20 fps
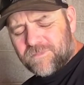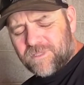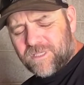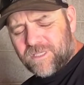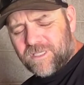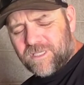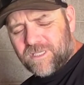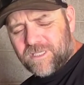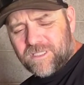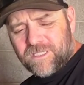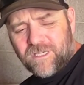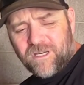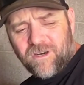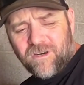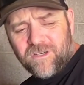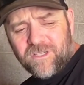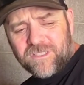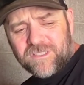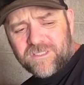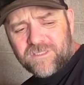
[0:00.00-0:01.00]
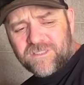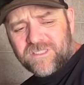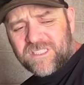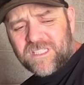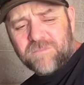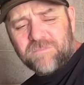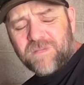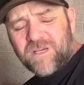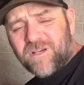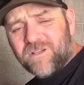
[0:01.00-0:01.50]
harnesses,
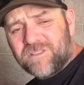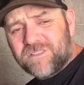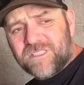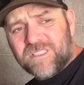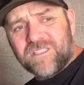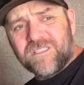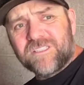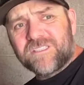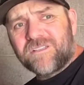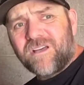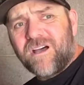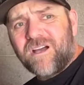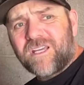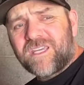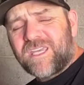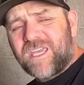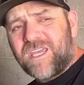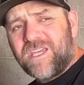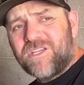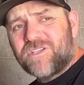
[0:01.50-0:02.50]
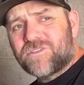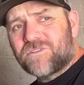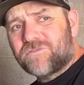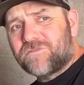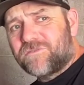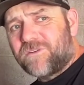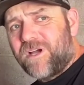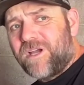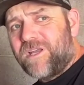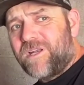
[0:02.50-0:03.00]
seat belts, and the stock cage
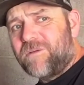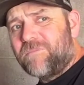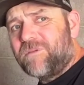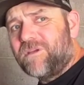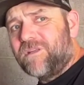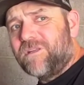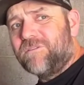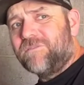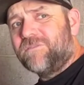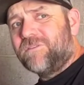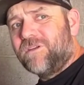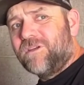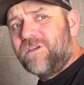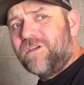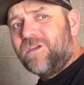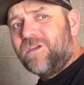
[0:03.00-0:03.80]
are fine. I mean, if